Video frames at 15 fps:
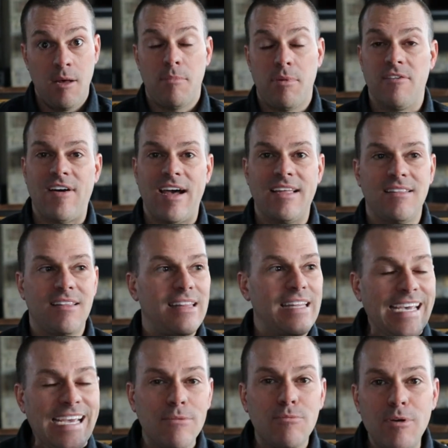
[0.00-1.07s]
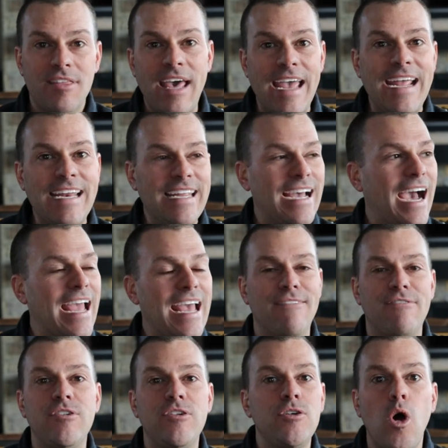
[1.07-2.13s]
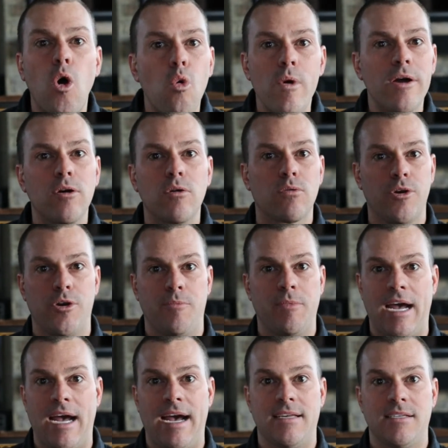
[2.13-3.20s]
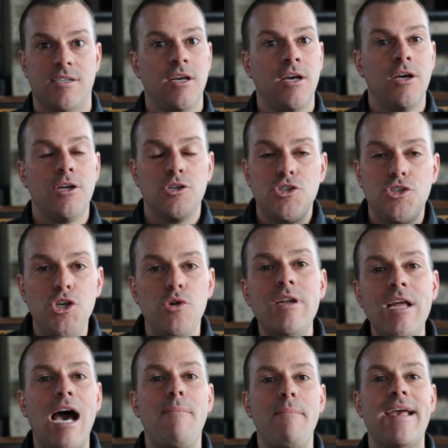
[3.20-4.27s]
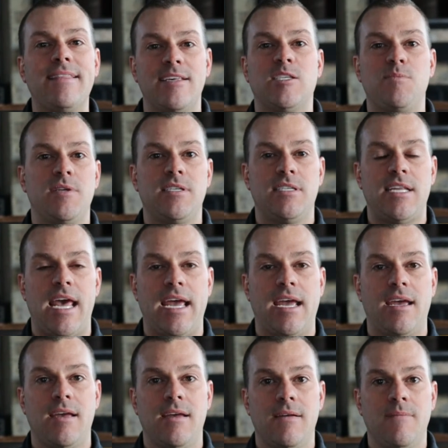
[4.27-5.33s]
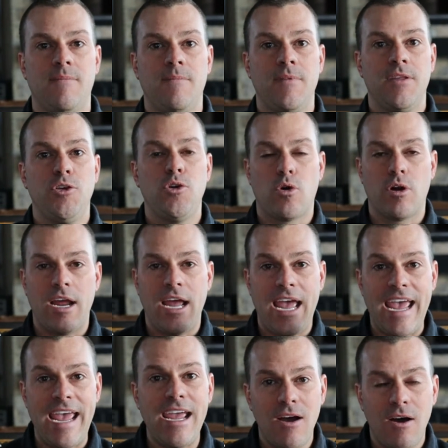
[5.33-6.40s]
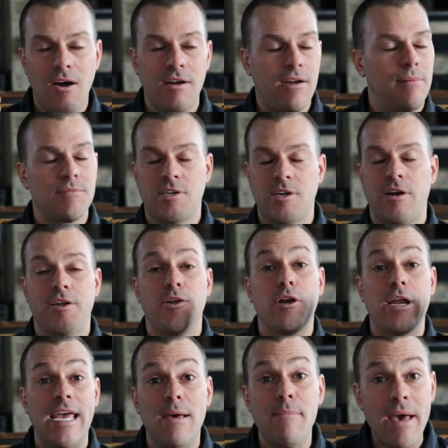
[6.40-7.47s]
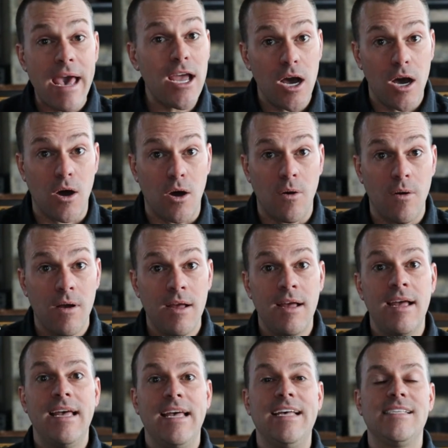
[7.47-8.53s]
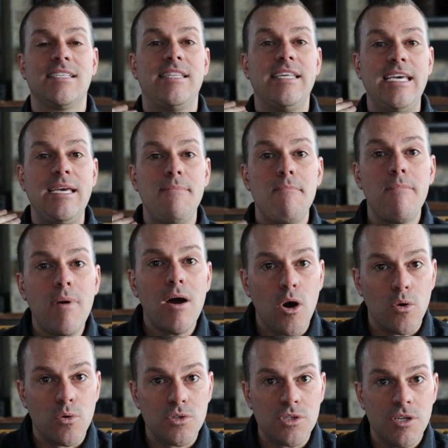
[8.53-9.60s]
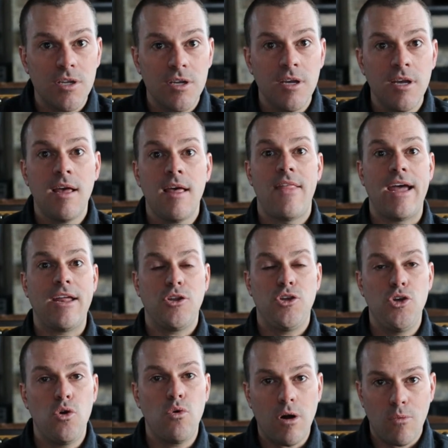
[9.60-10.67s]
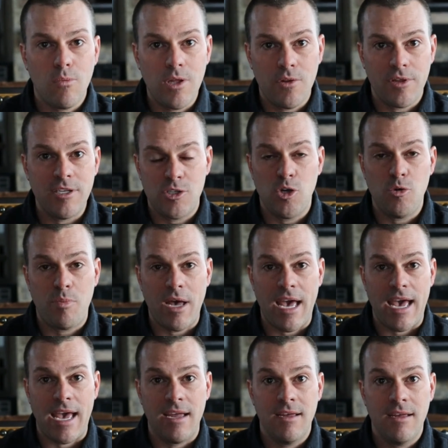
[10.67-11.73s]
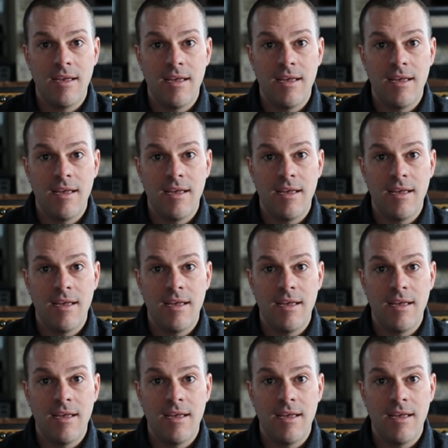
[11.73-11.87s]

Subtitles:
But if I lead with $80,000, I have no wiggle room, guys. Do not make this mistake. Your MAO is the most that you are willing to pay.